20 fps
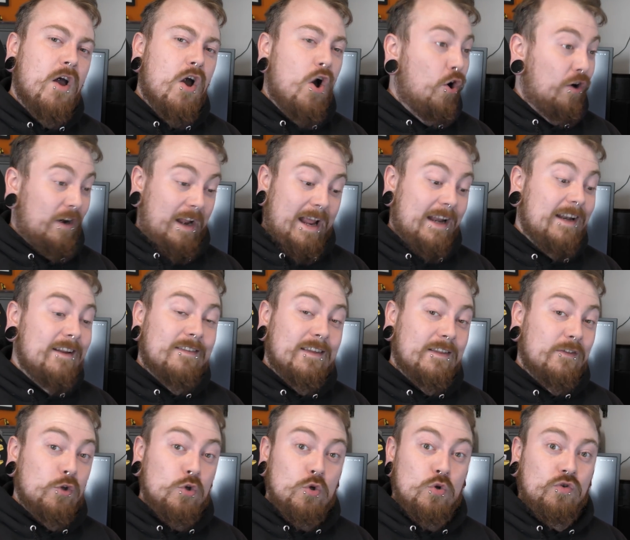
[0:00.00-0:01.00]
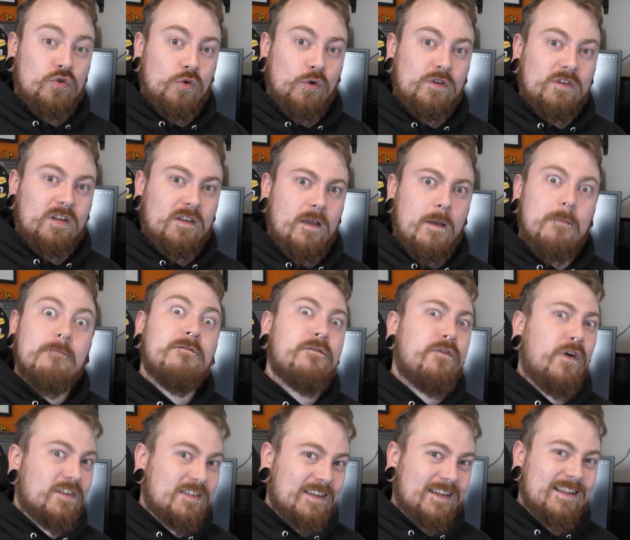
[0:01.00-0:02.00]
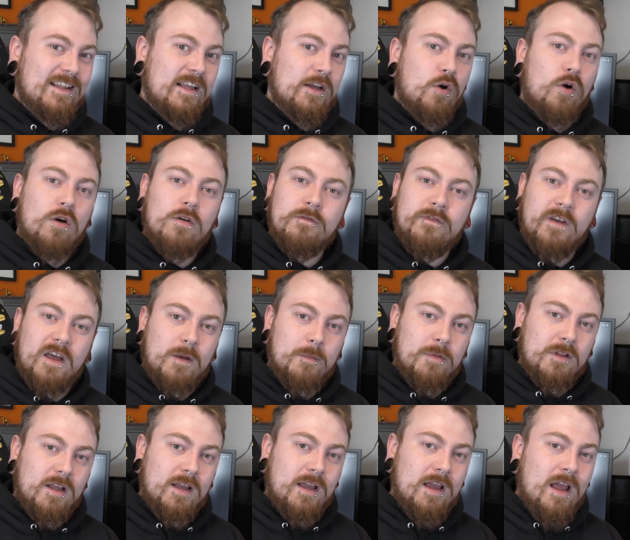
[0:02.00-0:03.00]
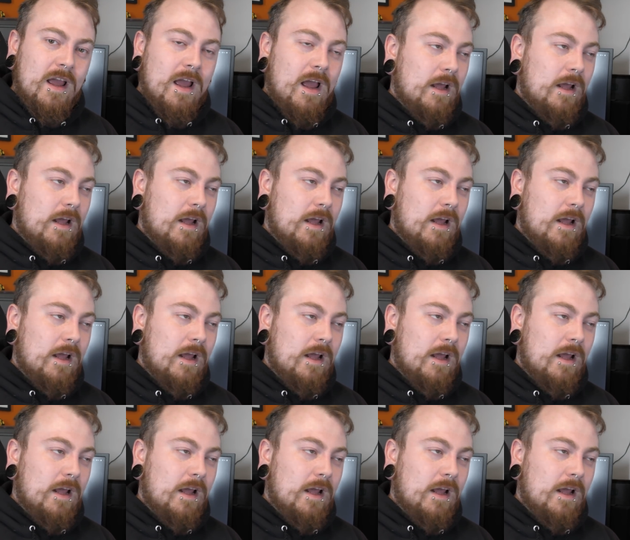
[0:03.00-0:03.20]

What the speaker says: or anything that you do to them physically or verbally